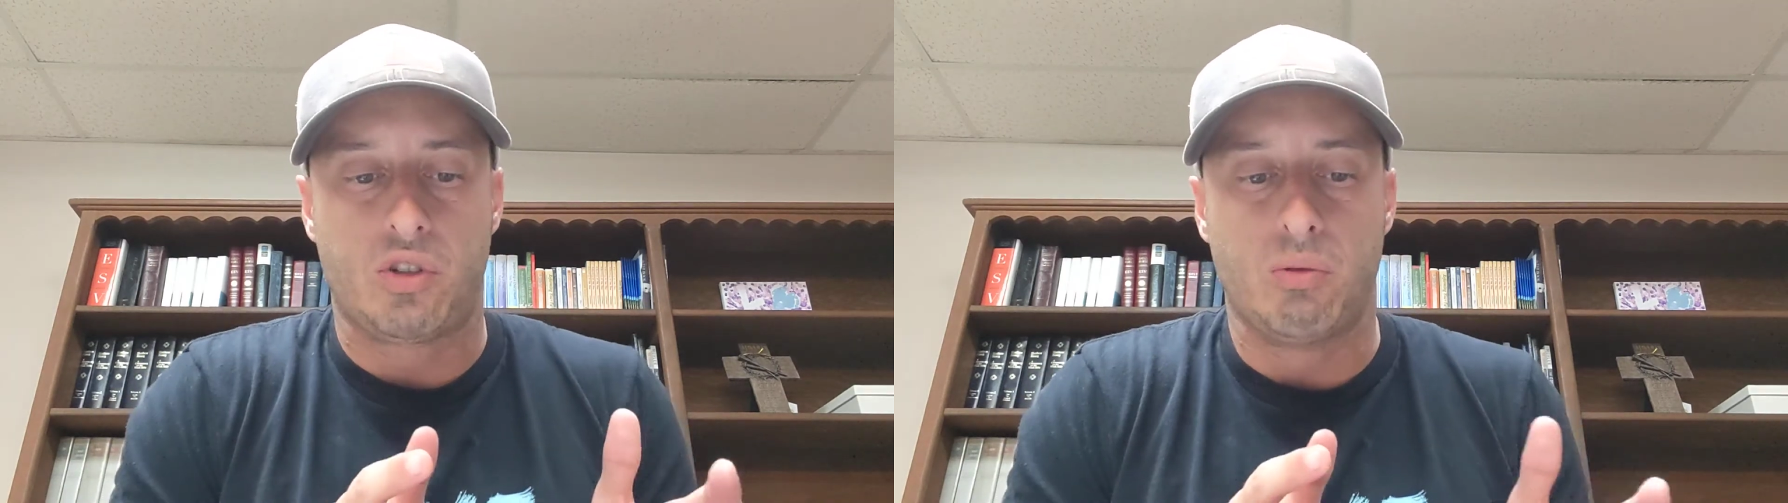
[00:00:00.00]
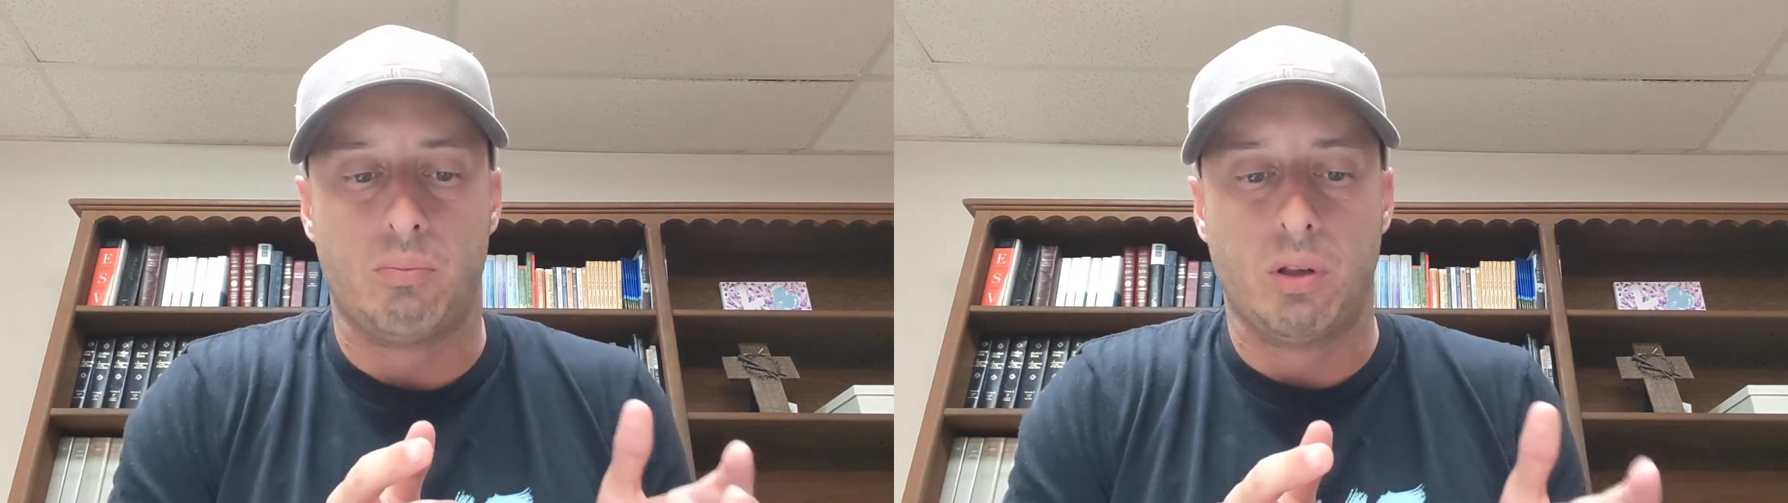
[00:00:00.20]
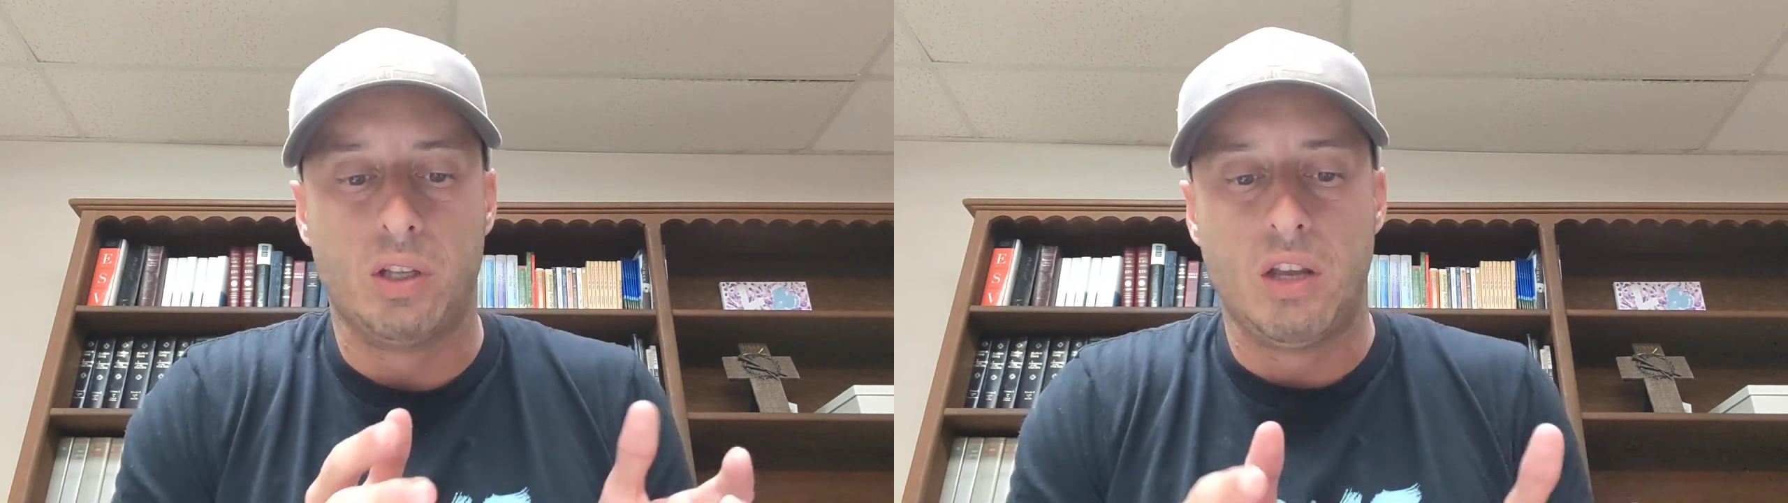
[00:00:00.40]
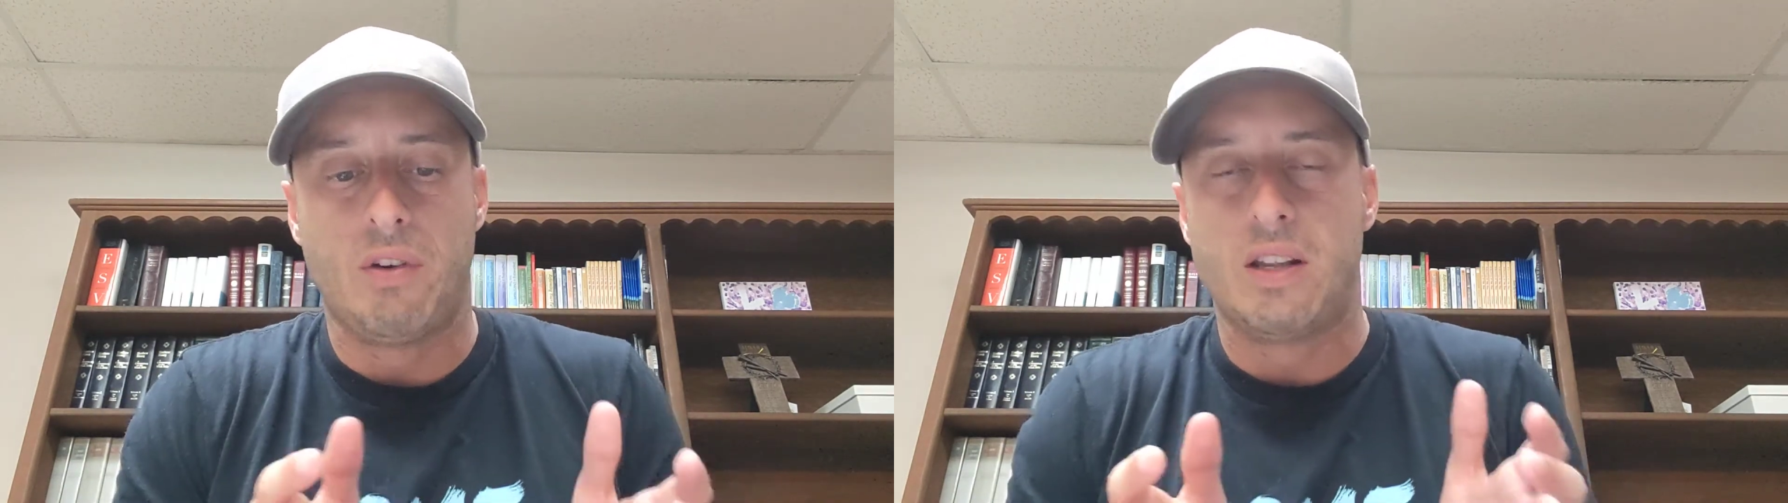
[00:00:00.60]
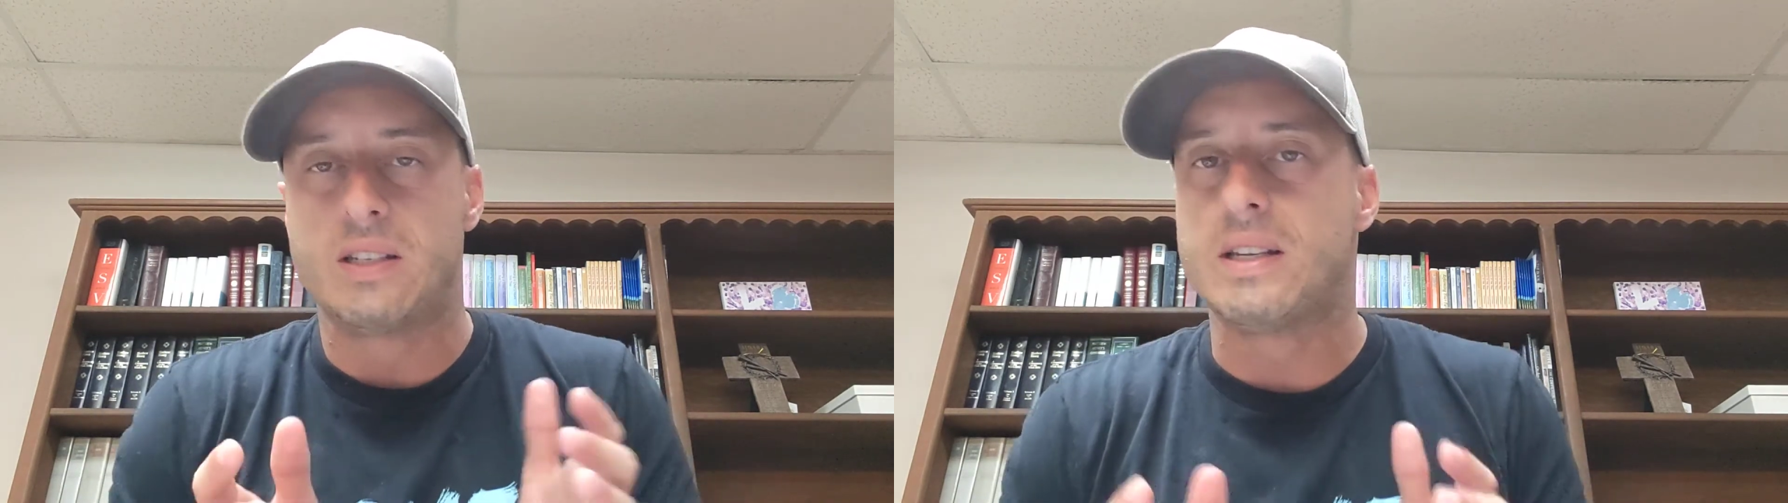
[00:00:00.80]
to believe
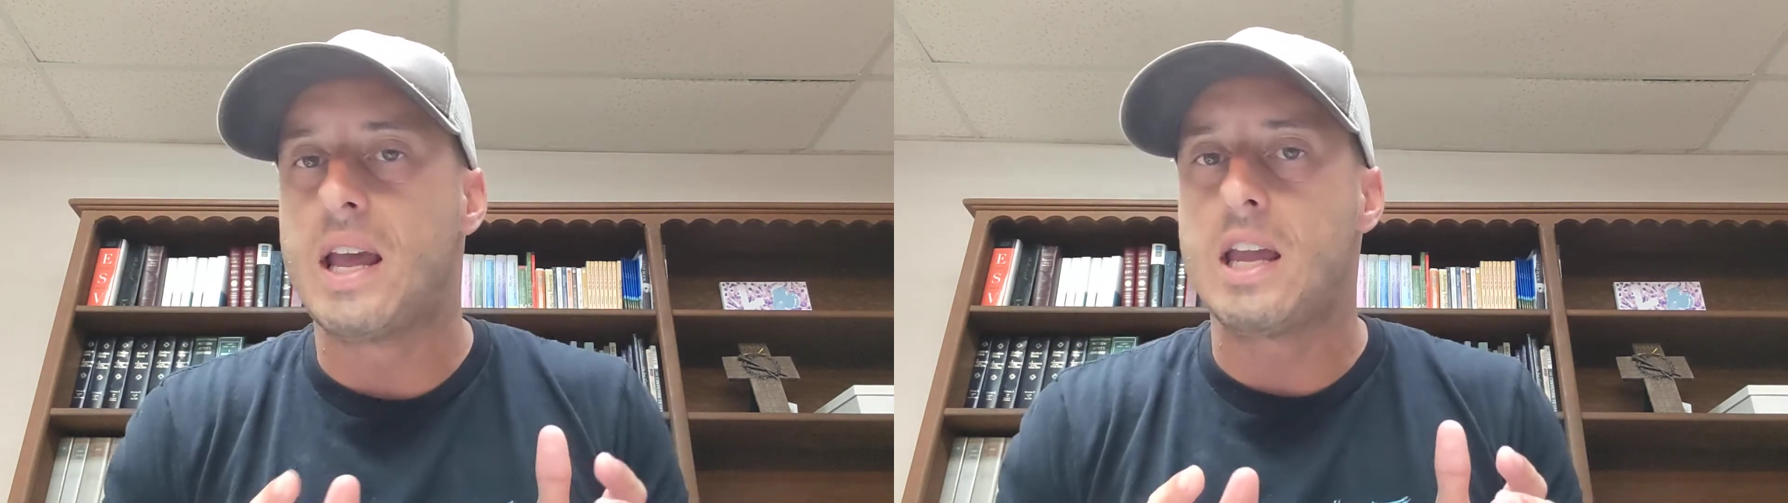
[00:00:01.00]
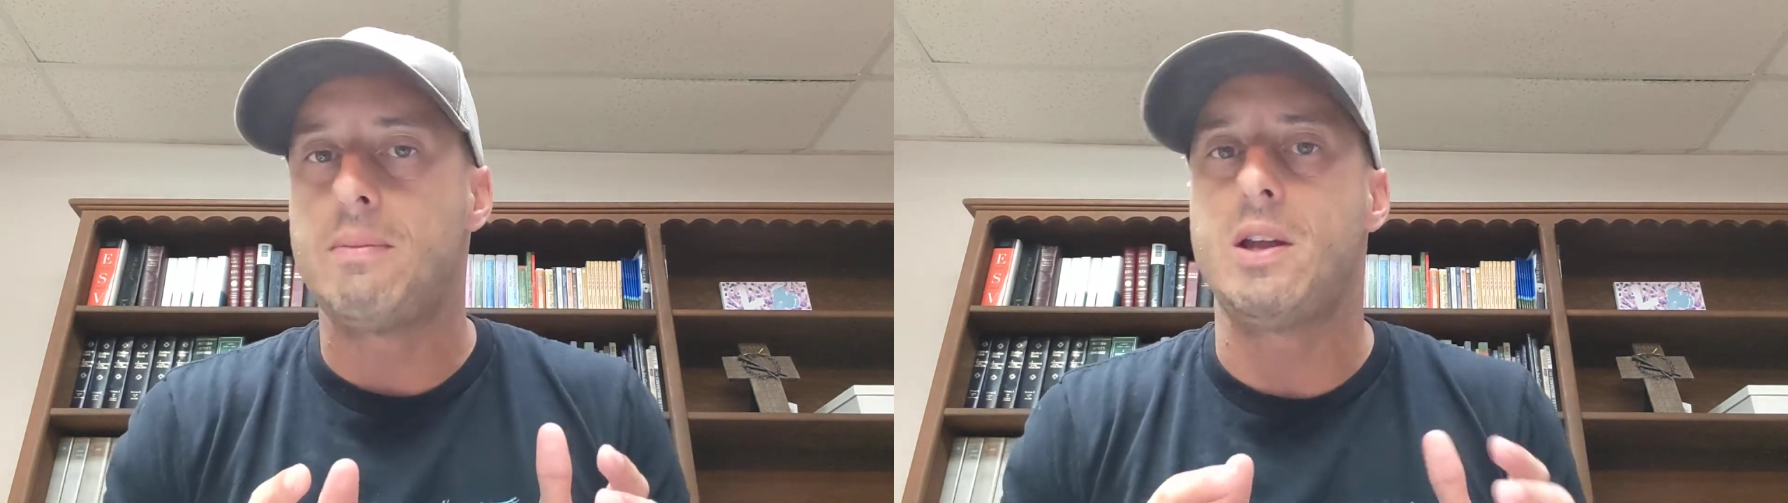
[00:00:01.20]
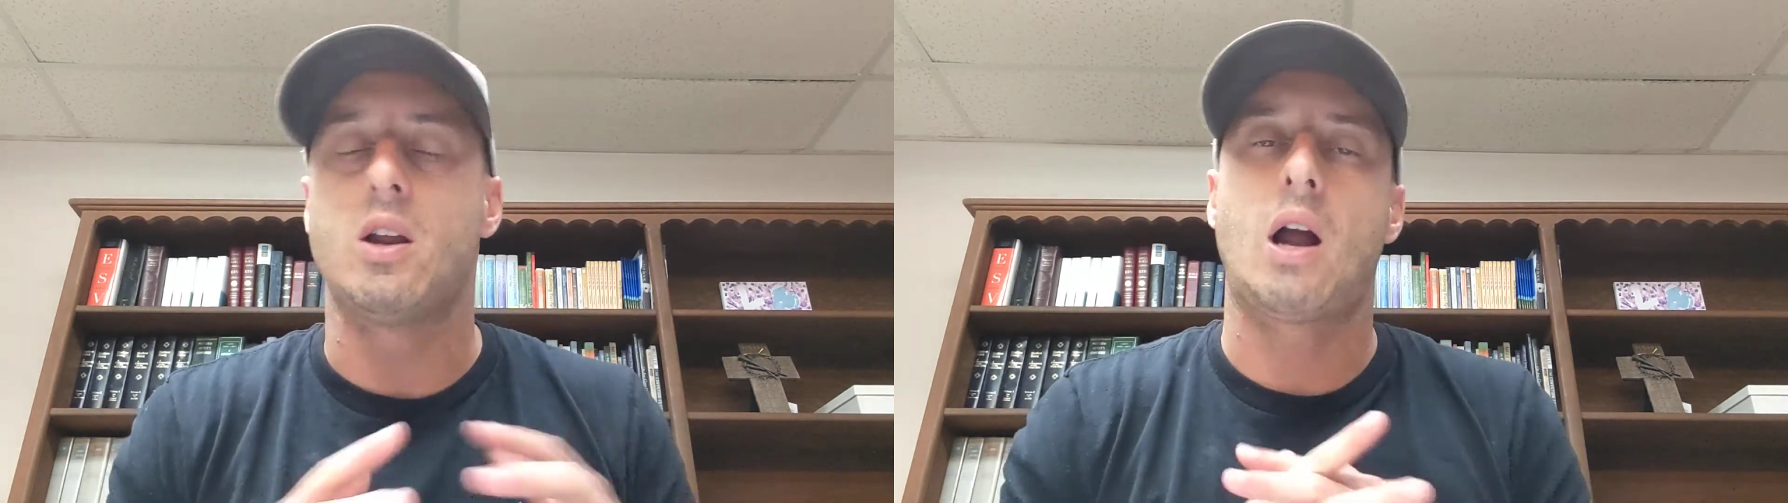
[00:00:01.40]
in his name here,